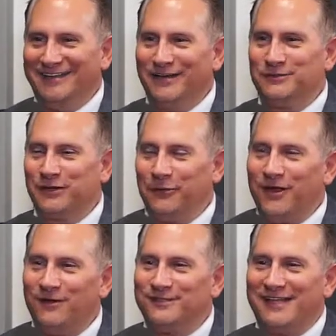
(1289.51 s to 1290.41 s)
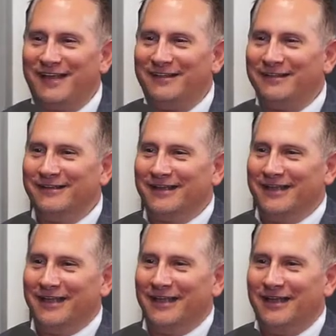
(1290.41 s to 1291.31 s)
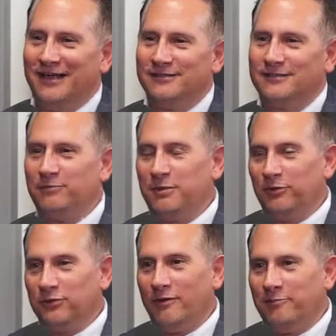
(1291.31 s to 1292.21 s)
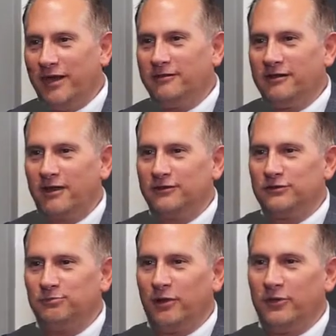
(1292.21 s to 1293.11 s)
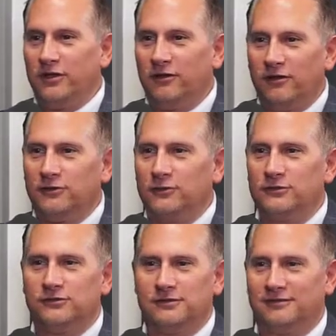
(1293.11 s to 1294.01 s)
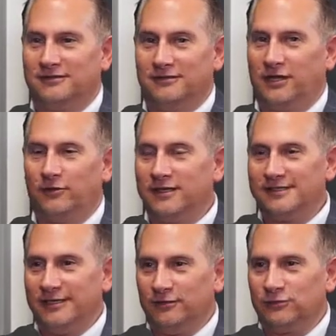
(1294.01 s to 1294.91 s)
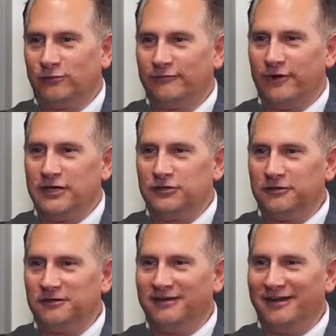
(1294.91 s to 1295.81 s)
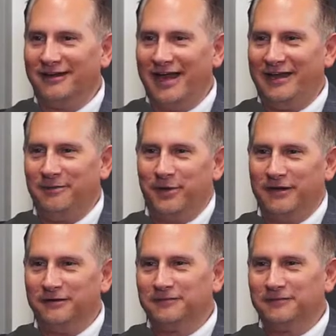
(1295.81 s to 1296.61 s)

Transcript: You know, yeah. so we all sell uh, some people do it better than others, but we could all use you know a skills refresher on yeah, how that, to get better.